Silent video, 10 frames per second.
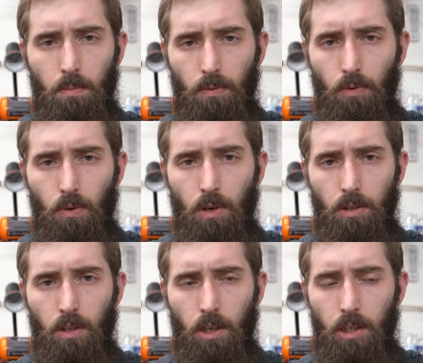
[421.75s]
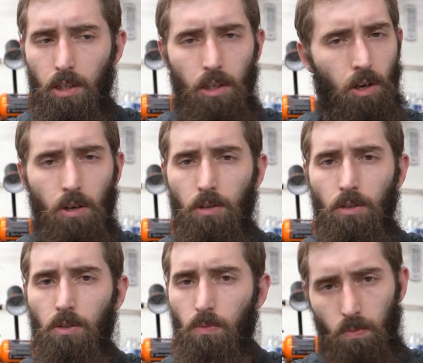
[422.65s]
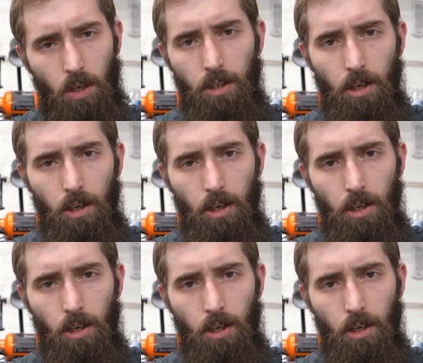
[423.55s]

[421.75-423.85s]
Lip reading: before it's like it hardens right